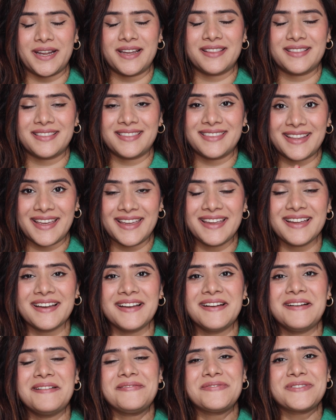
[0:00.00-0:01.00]
I think.
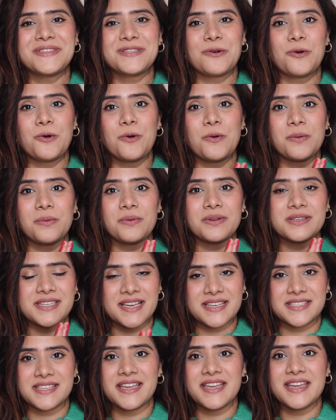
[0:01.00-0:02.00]
So
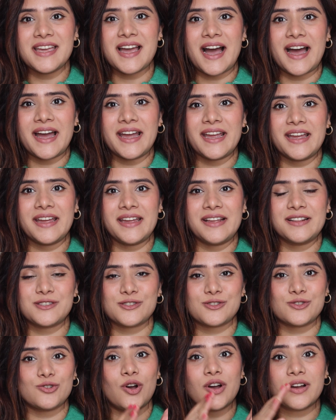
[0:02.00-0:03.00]
jaise hi aaye in
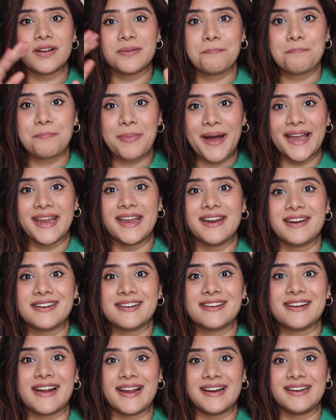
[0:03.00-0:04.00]
stock, buy
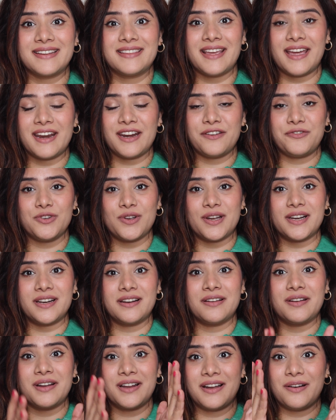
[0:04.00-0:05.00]
it right there if you
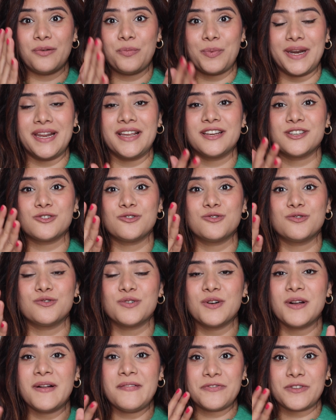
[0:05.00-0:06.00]
are willing
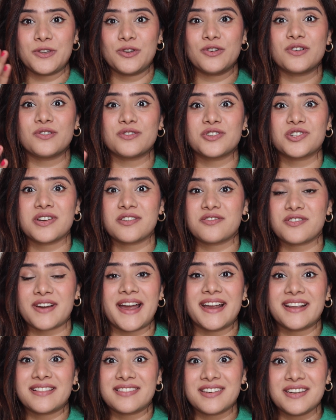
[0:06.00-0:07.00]
to, you know,
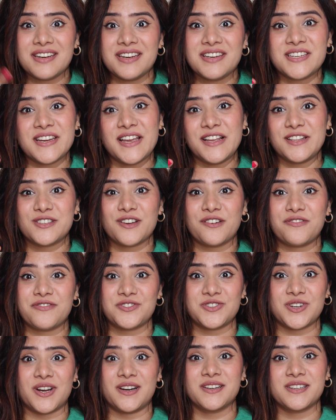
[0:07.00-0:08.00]
try three shades of
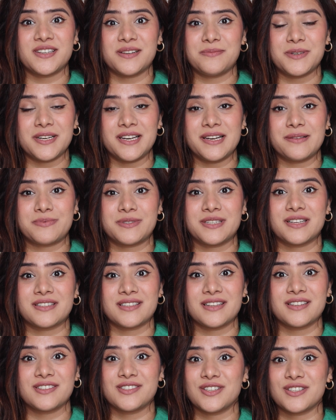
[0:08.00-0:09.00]
Charlotte Tilbury
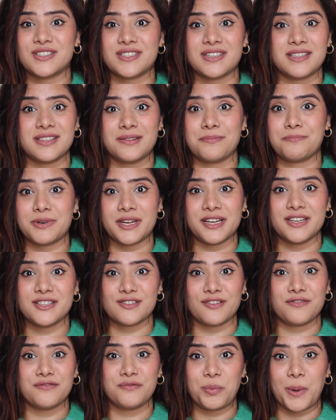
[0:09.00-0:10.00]
lipsticks and just the
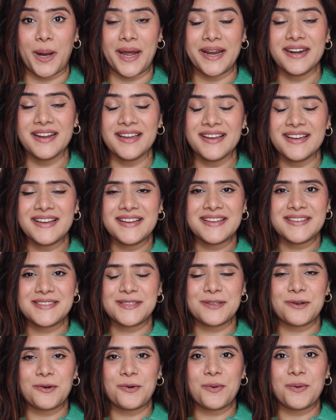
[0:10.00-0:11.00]
price of one.
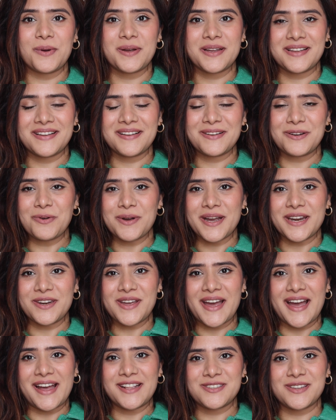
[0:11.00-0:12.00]
So go get
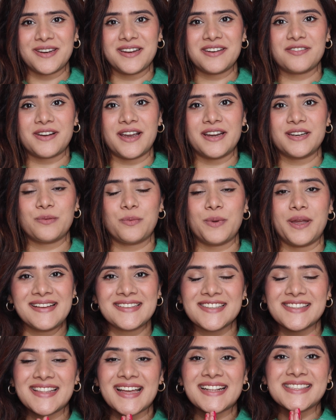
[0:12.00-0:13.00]
your hands on it right away.
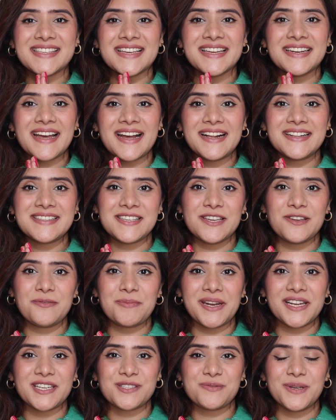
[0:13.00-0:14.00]
So that's it. I'll see you in
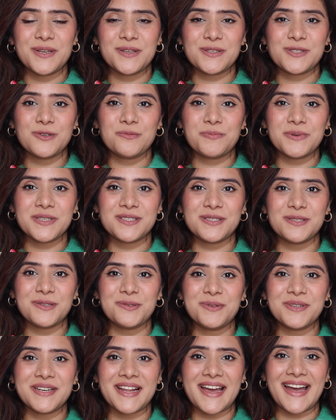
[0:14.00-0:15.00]
my next video super
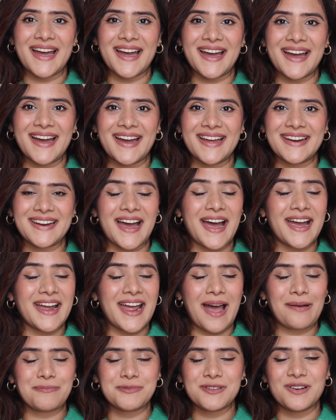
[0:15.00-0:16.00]
soon, and I
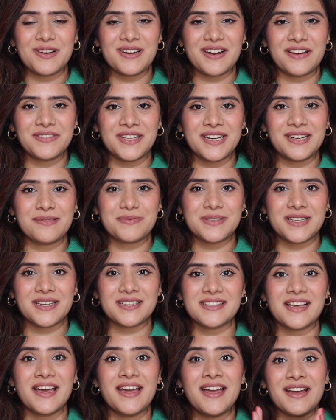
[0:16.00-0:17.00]
absolutely love the
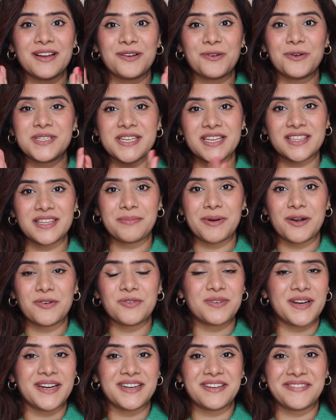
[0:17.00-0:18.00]
lipsticks. Go check them
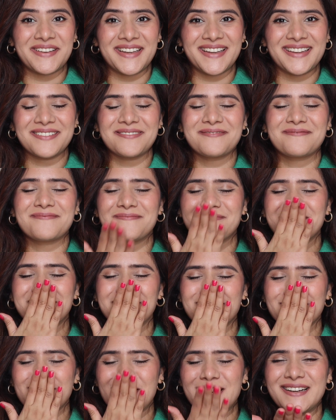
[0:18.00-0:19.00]
out right away.
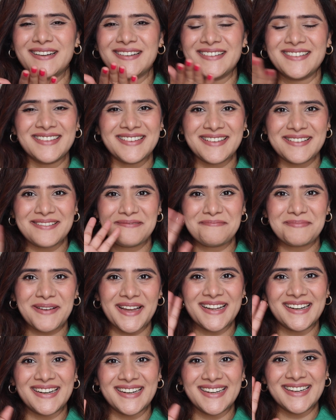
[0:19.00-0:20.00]

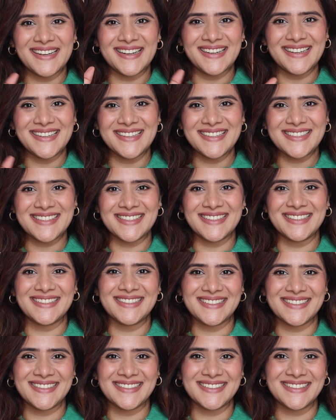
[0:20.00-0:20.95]
Bye guys.